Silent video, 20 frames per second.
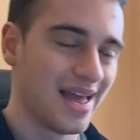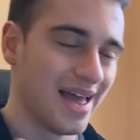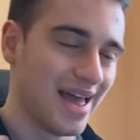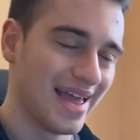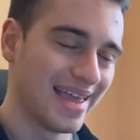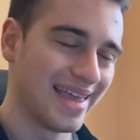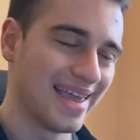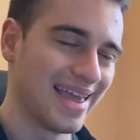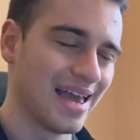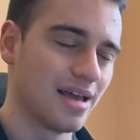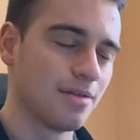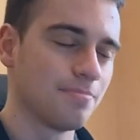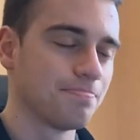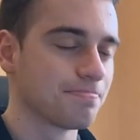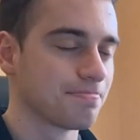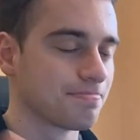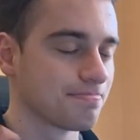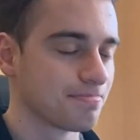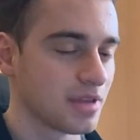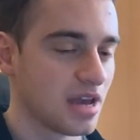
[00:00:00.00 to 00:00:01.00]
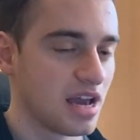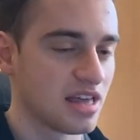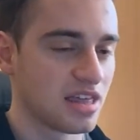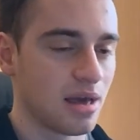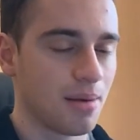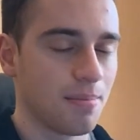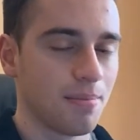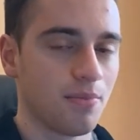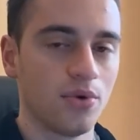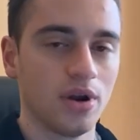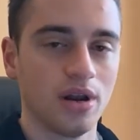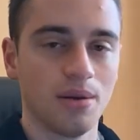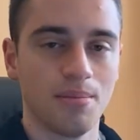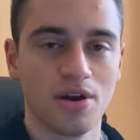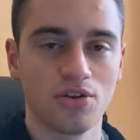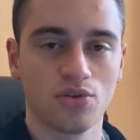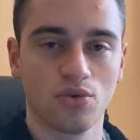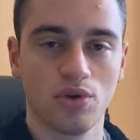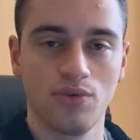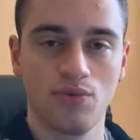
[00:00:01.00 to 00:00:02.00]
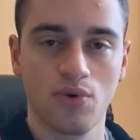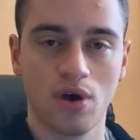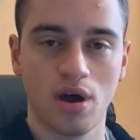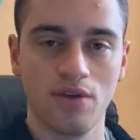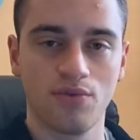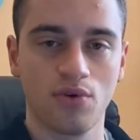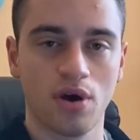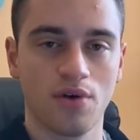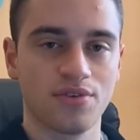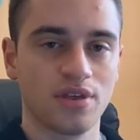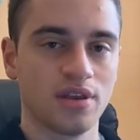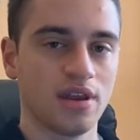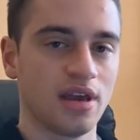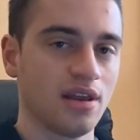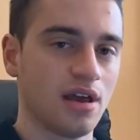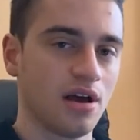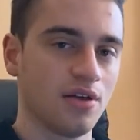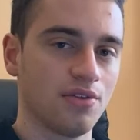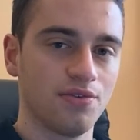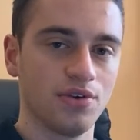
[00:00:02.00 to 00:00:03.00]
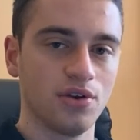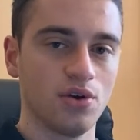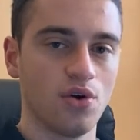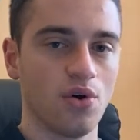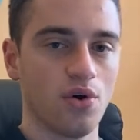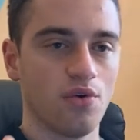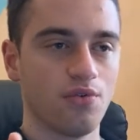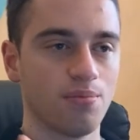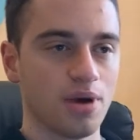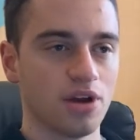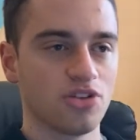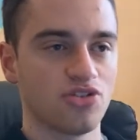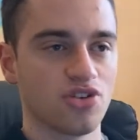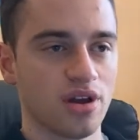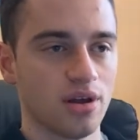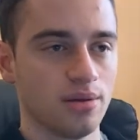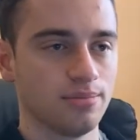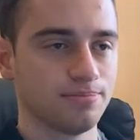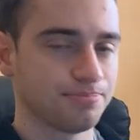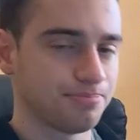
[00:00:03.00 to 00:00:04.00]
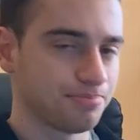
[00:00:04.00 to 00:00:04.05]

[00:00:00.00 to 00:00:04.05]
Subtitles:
Again, as I really mentioned, if you have seen any other video of my channel,